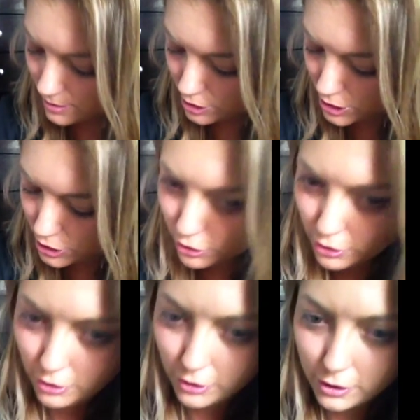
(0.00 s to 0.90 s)
She's a good
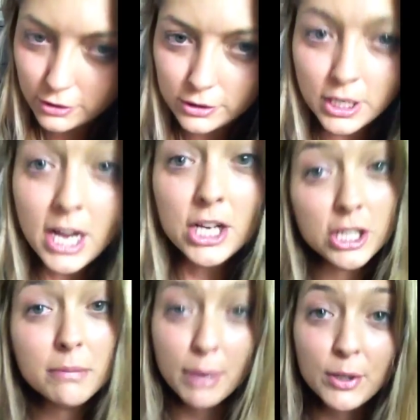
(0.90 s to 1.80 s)
girl. She
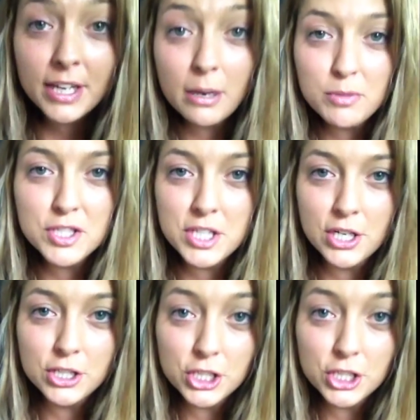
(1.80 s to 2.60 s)
can barely get up the stairs